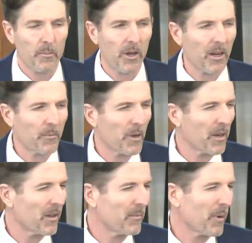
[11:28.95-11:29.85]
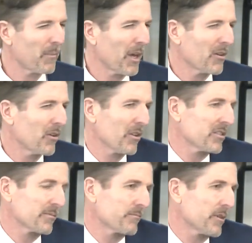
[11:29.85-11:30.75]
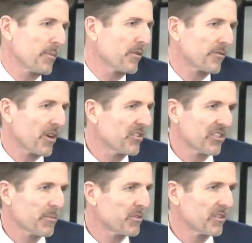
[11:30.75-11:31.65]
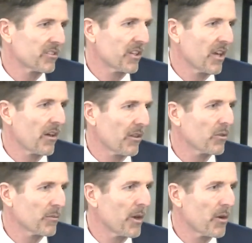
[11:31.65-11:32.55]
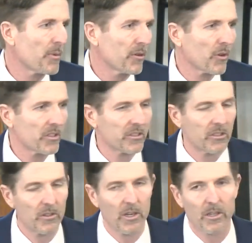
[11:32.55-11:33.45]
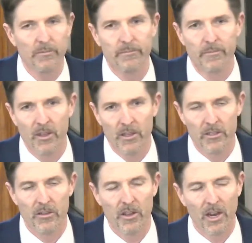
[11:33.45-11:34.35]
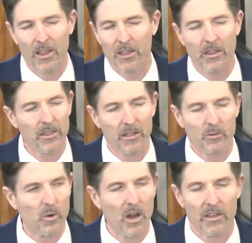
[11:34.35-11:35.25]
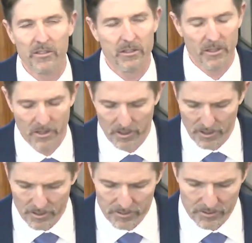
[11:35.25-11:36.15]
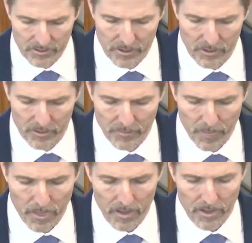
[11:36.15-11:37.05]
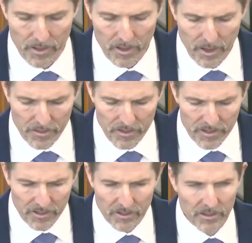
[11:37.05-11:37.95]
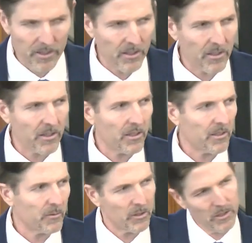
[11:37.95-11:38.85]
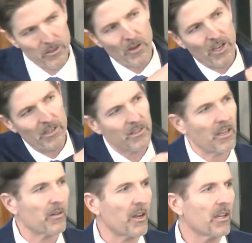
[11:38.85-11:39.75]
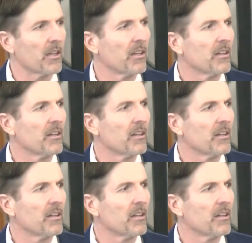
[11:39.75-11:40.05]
but my goal is to build friendships and see how the Lord may open doors to do that. I think that's wise. So, I think, go ahead. Yeah, Ray.